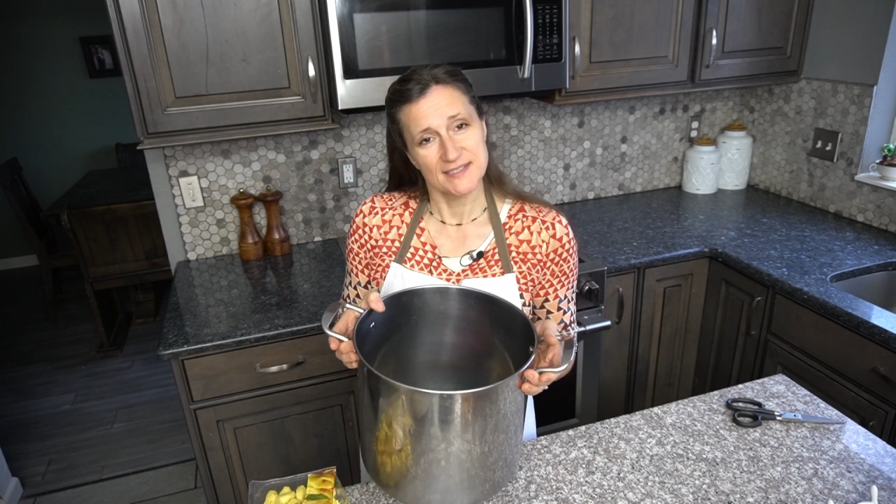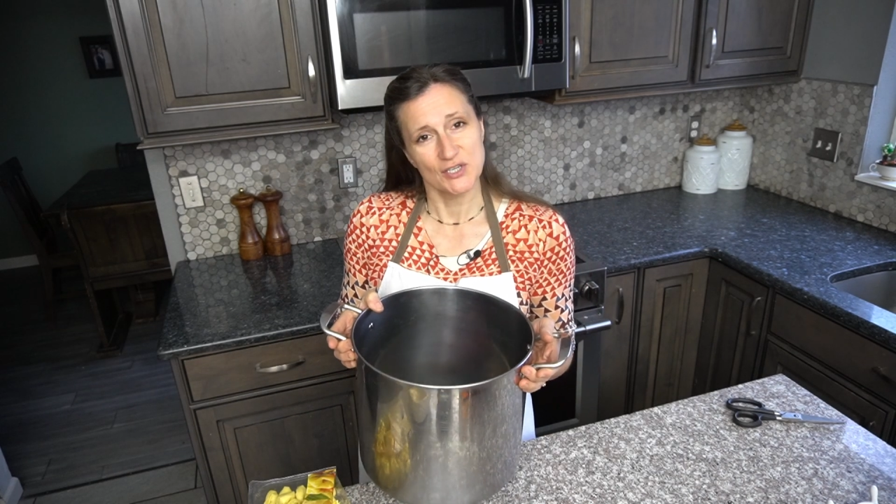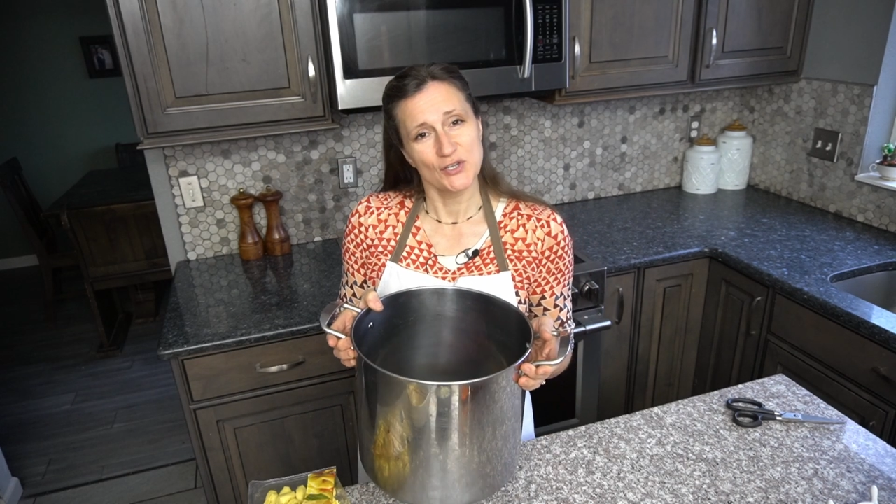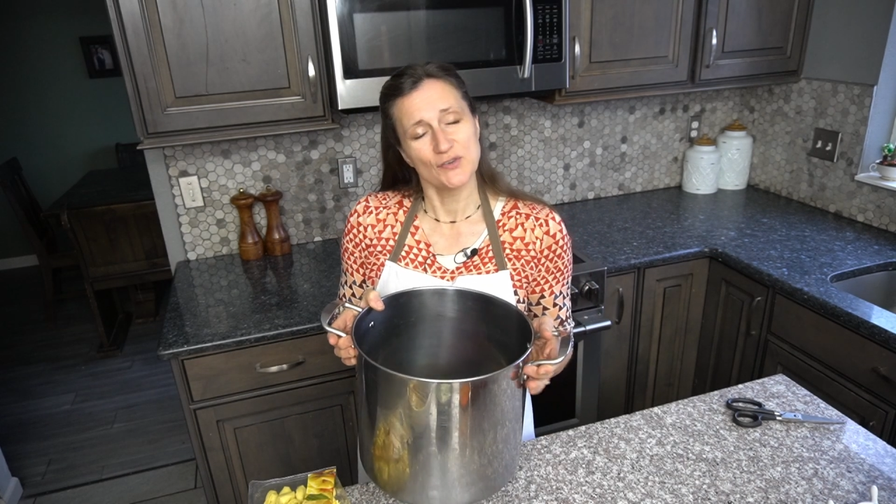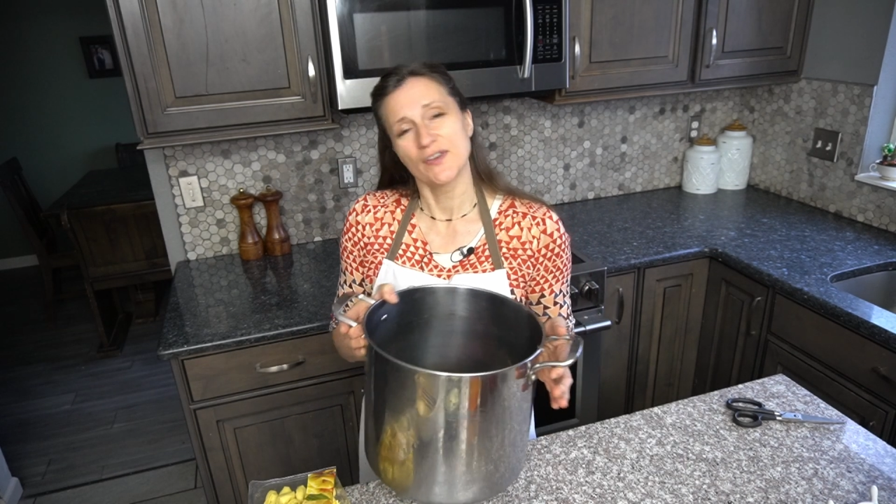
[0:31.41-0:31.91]

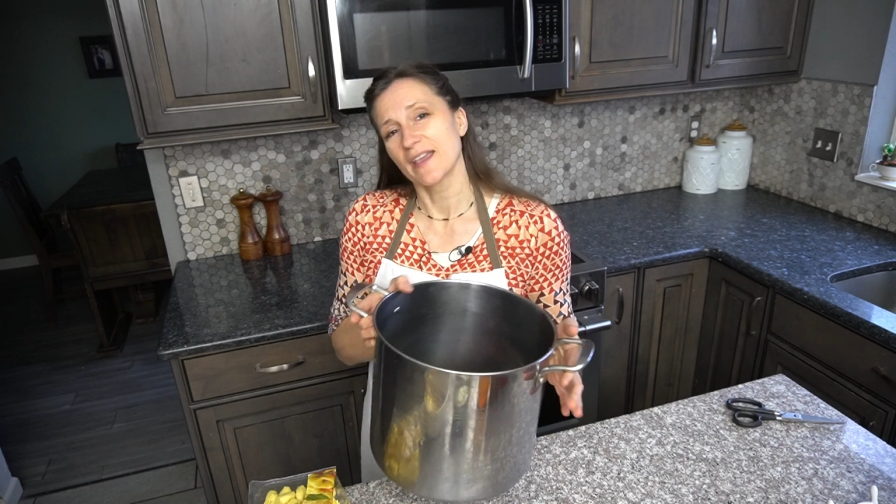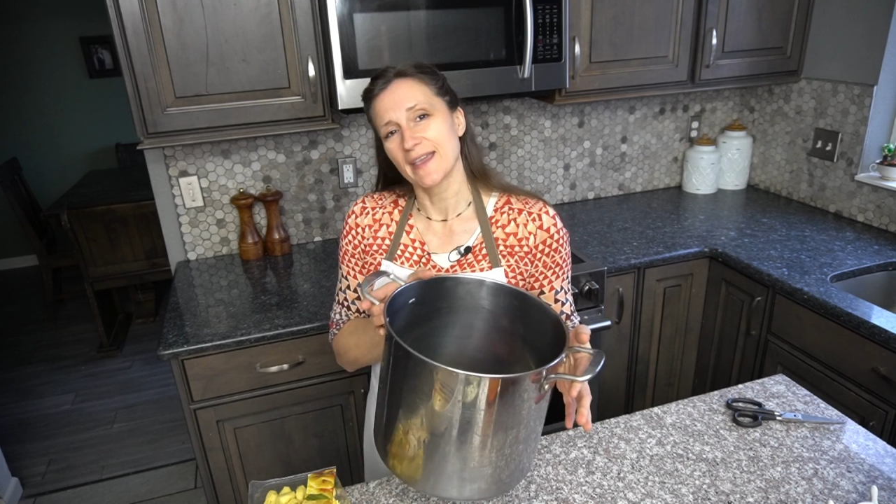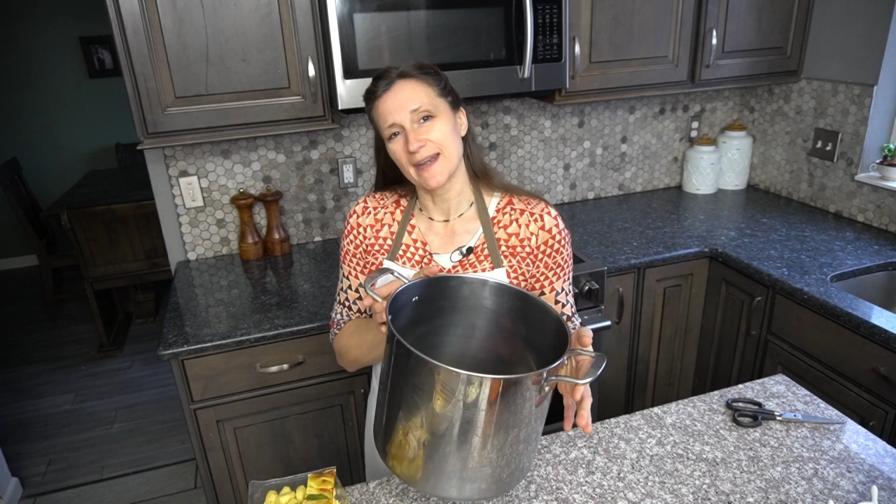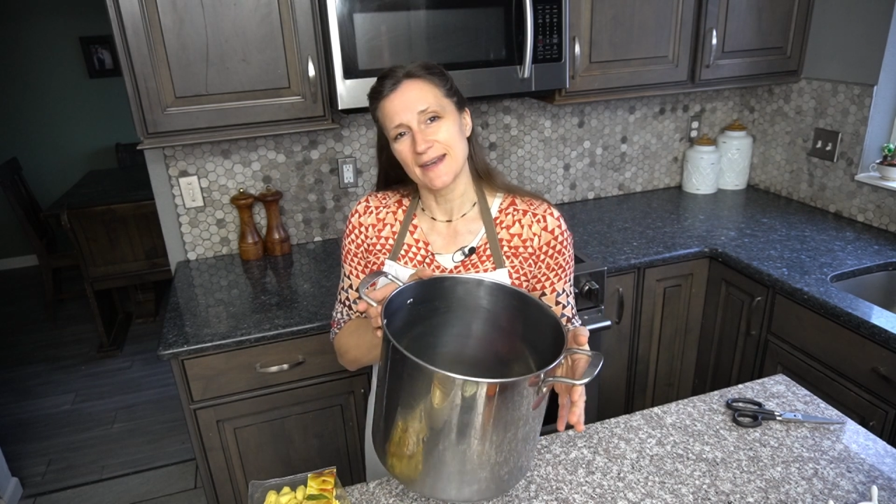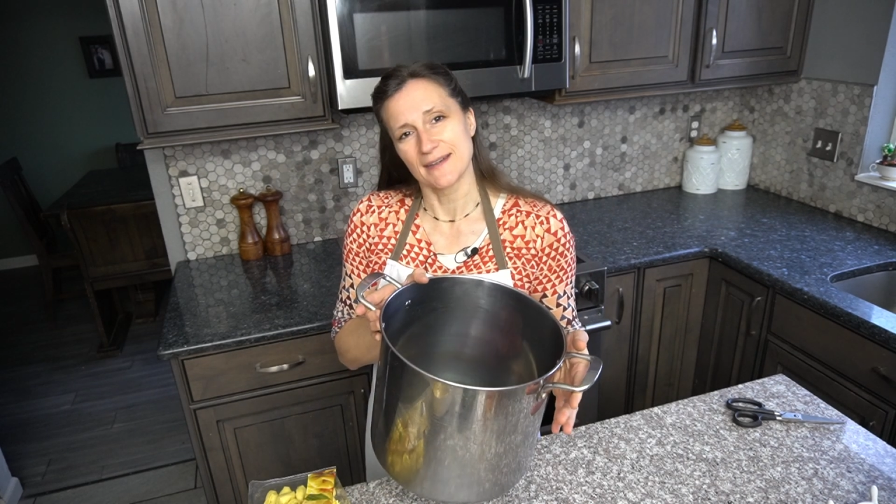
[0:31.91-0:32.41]
stove,
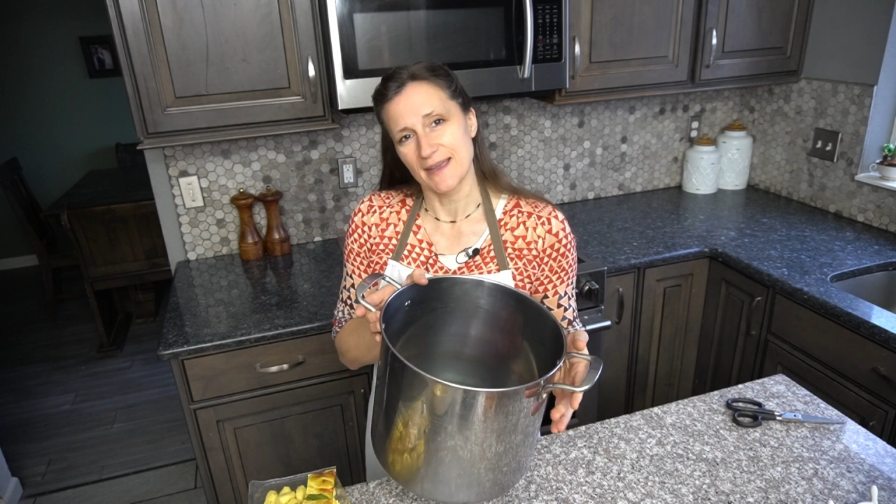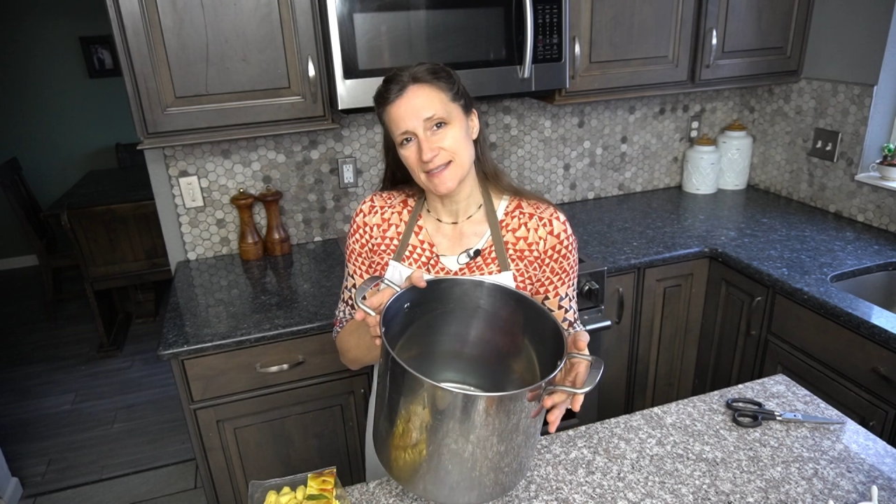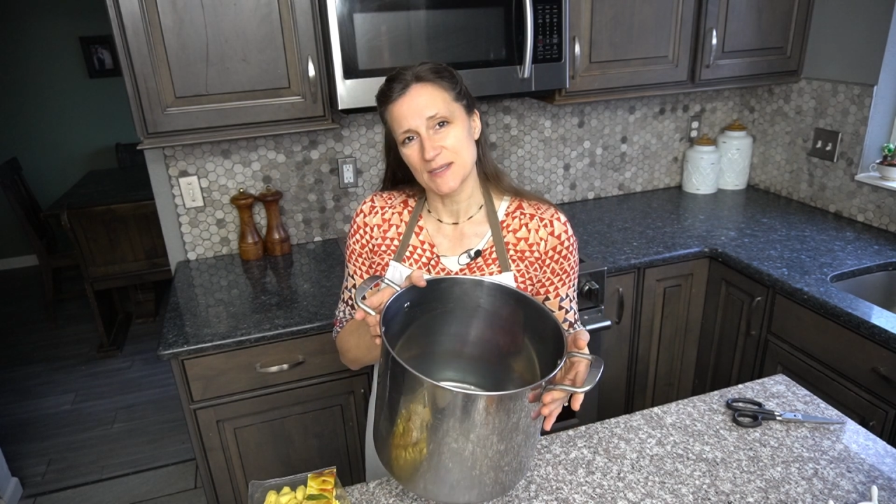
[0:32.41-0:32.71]
get it nice